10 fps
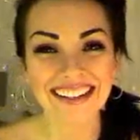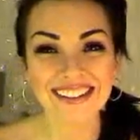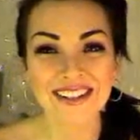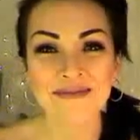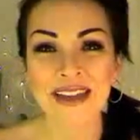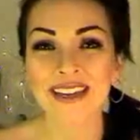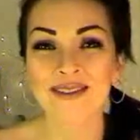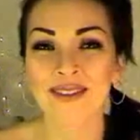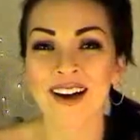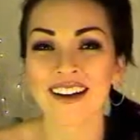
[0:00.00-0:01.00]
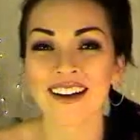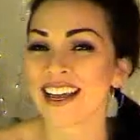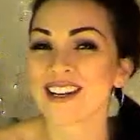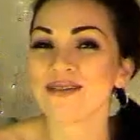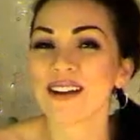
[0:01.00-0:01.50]
there's your Megan Fox,
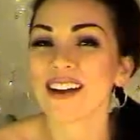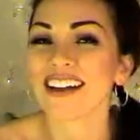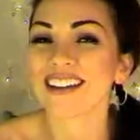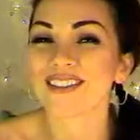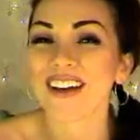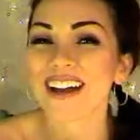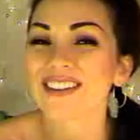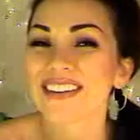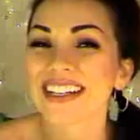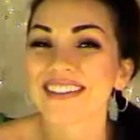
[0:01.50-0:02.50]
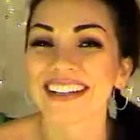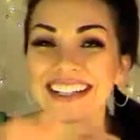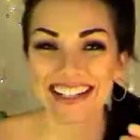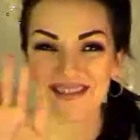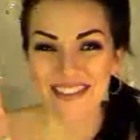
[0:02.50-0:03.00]
Katy Perry inspired pinup
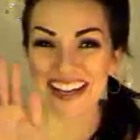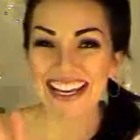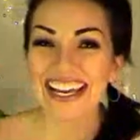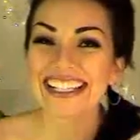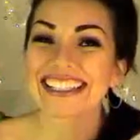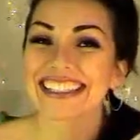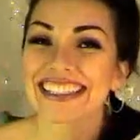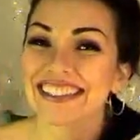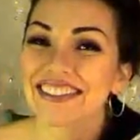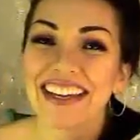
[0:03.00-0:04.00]
look. Bye, guys.